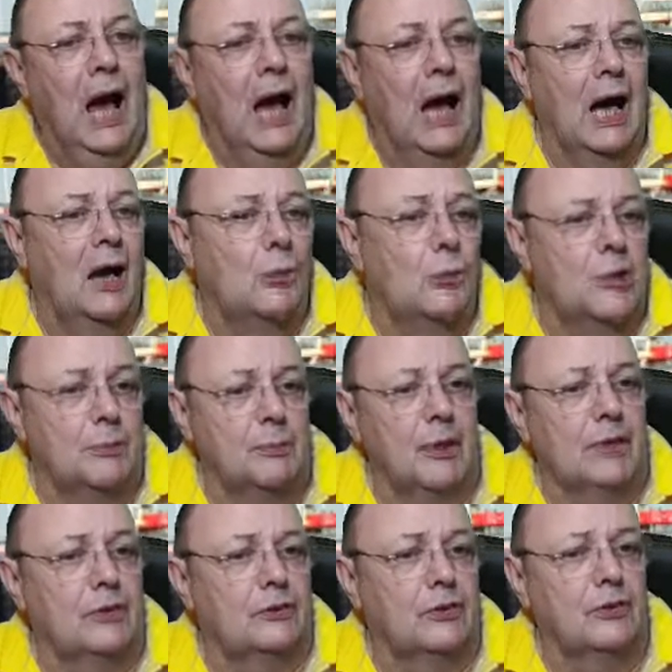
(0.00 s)
And when he
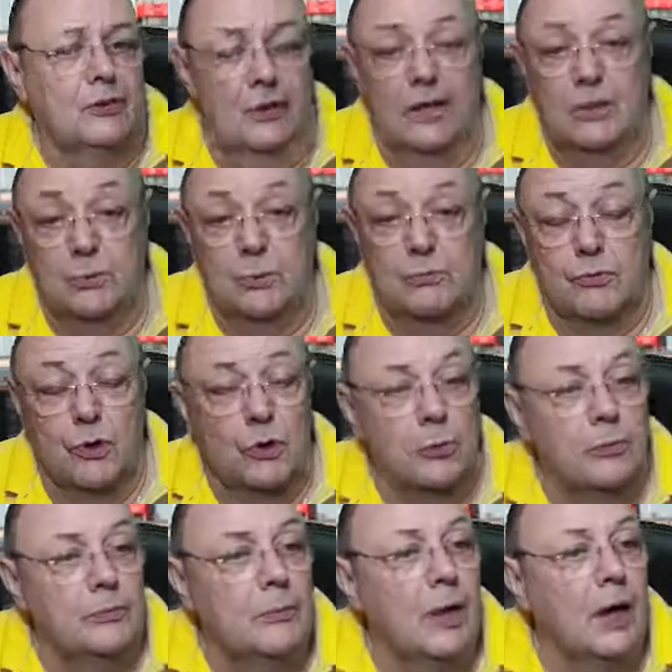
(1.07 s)
peeked into a
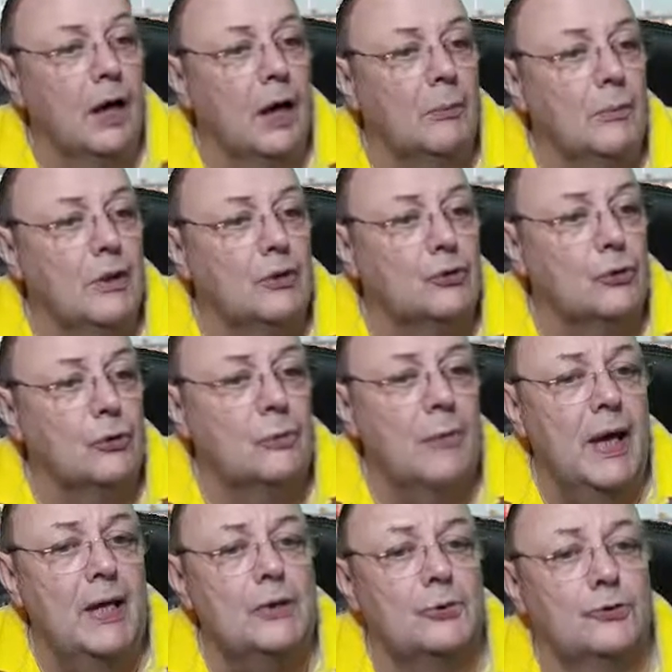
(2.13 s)
room, he saw a
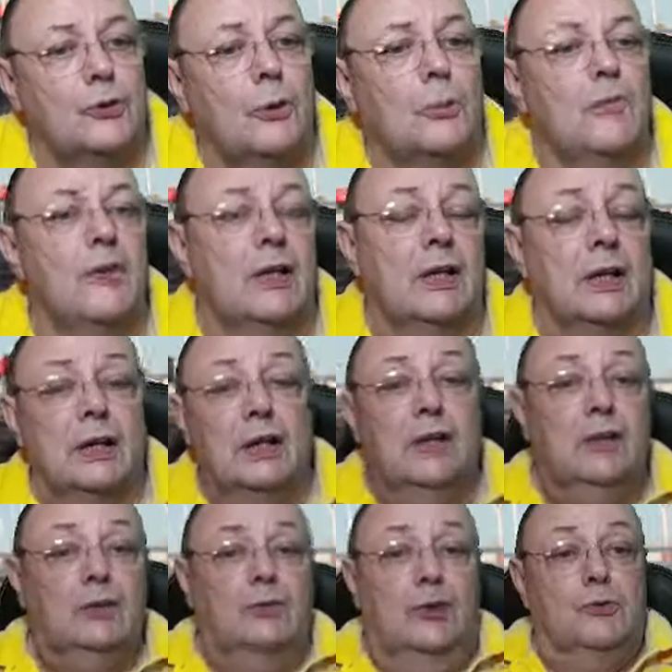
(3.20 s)
man on top of her.
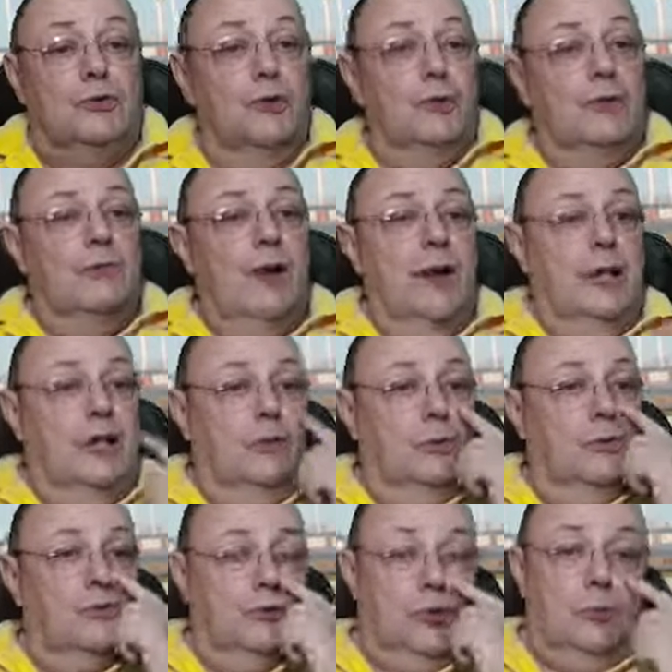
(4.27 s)
So Johnny ran into
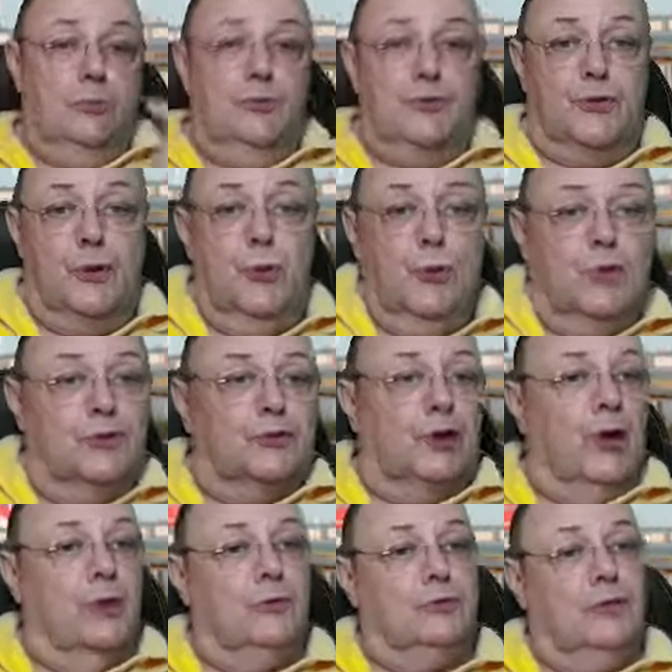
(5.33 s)
his room, threw all his
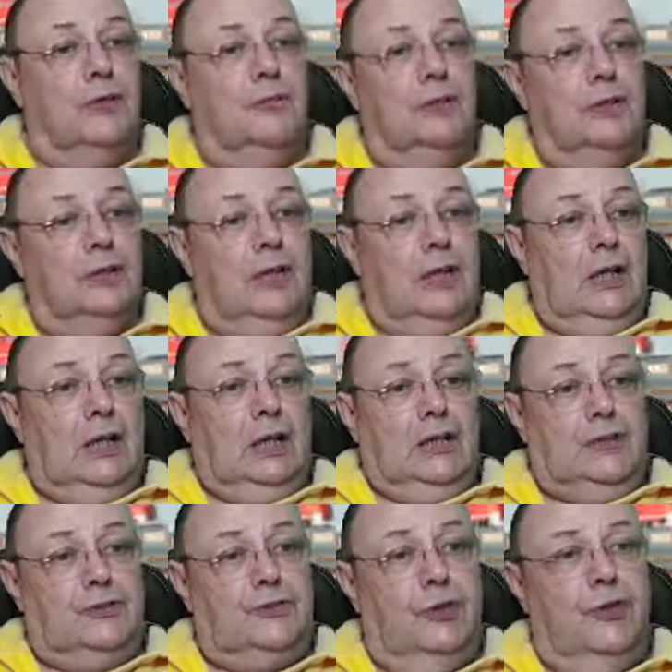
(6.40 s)
clothes off,
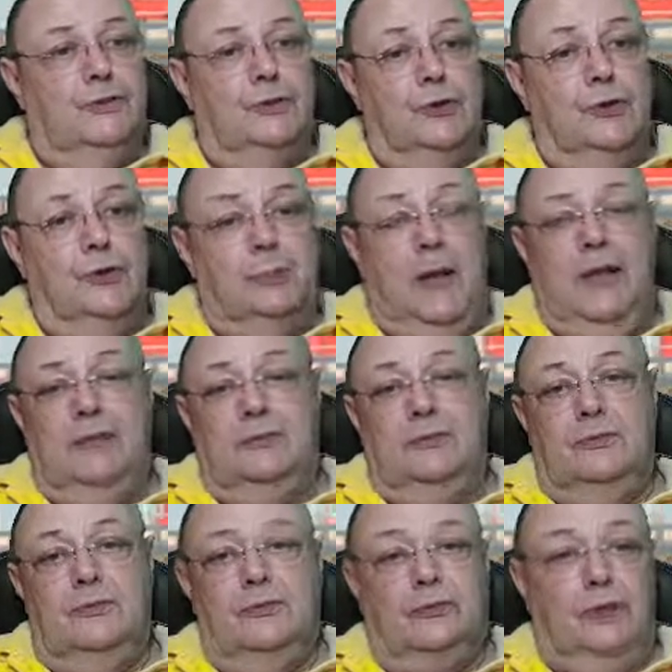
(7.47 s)
dived on his bed,
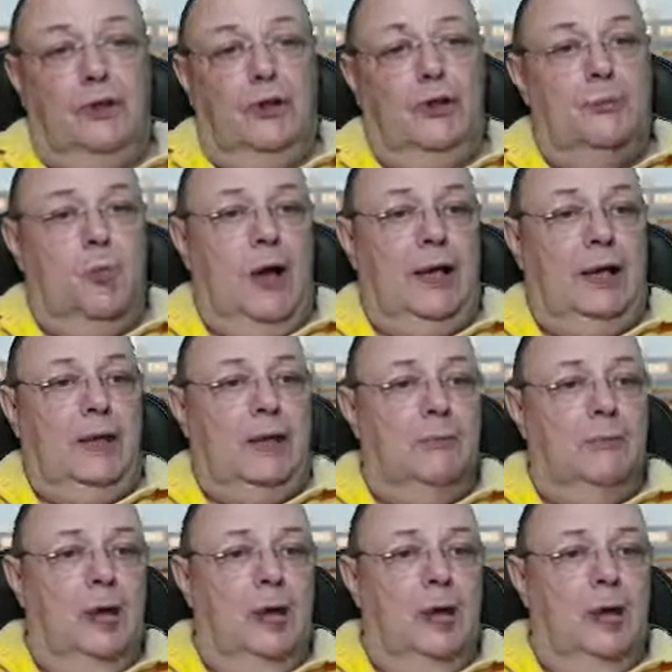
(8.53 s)
started wanking and